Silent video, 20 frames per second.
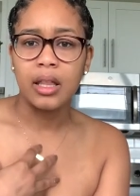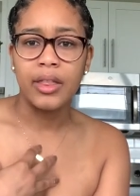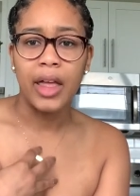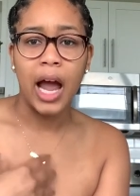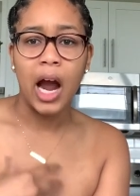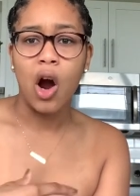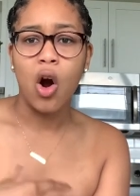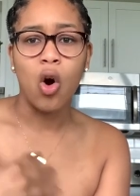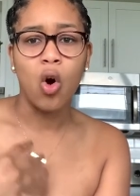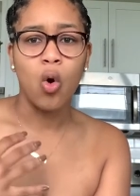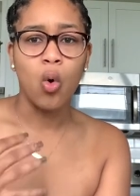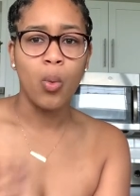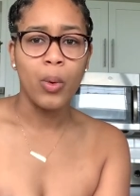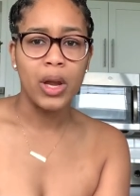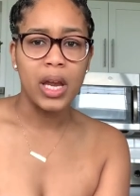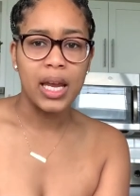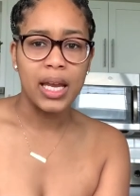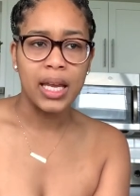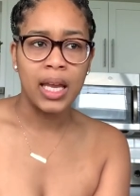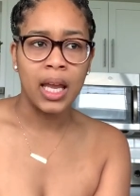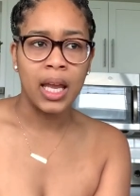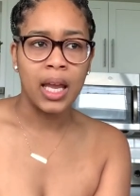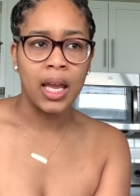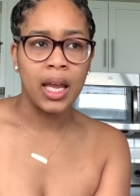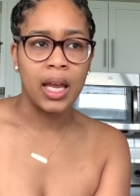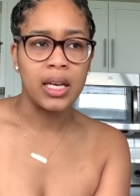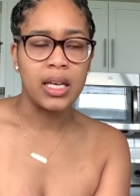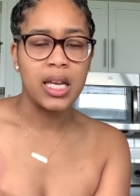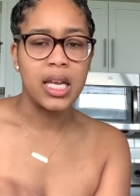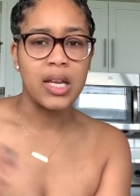That whole
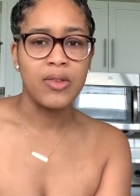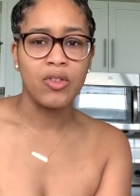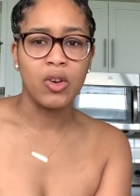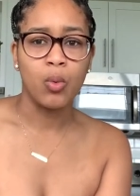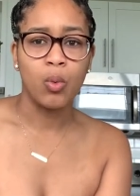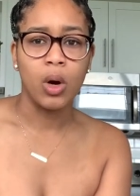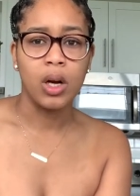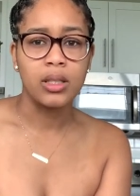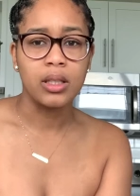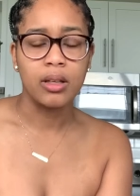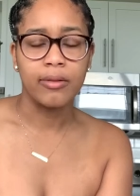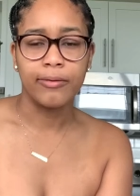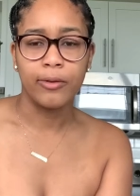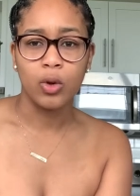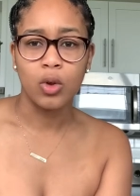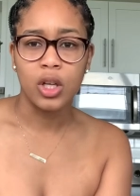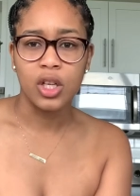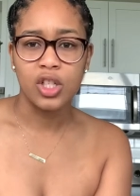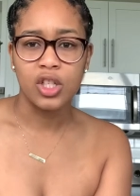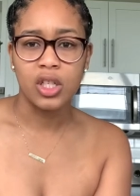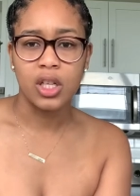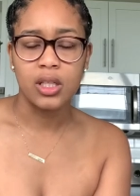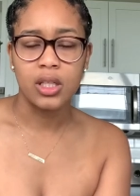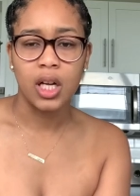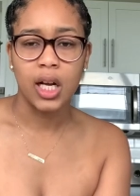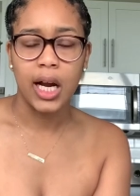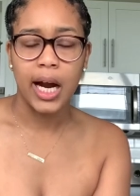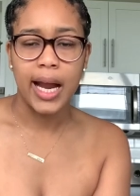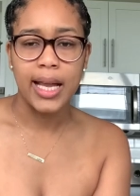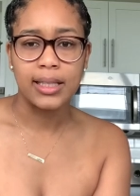weekend, even once the foolishness
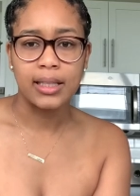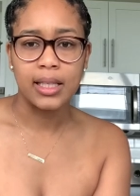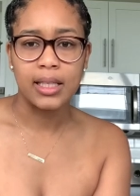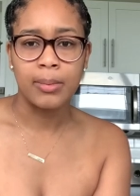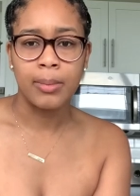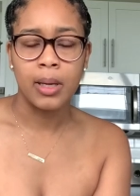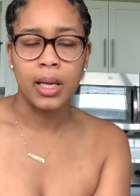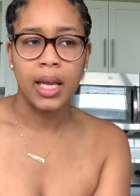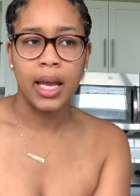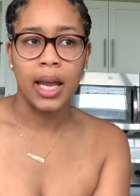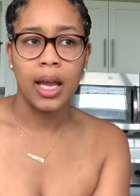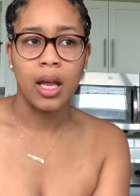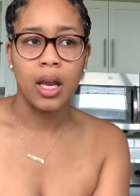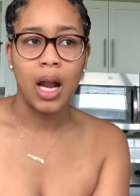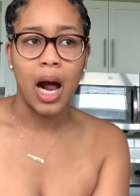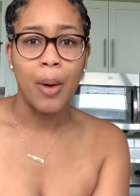and craziness began,